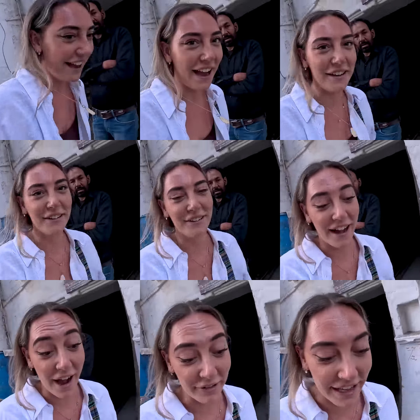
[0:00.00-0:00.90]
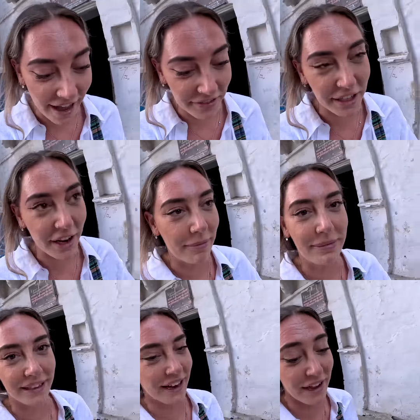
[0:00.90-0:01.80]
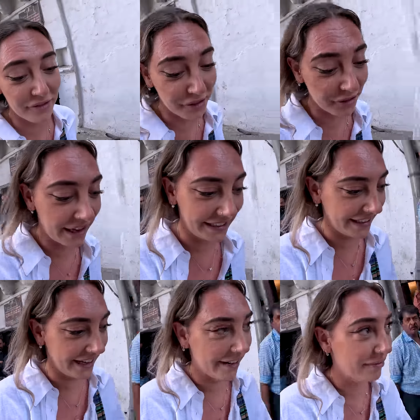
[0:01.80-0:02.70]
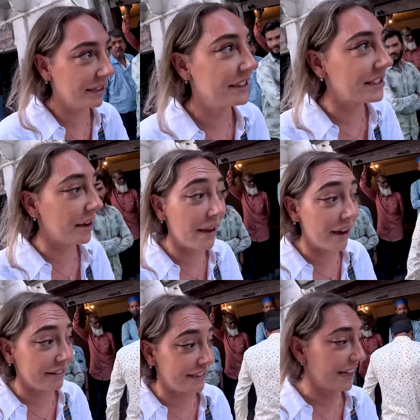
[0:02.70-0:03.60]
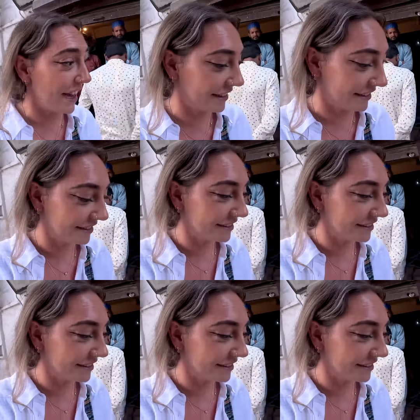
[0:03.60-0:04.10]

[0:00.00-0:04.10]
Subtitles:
I don't know how we ended up here, I have no idea, but somehow we did.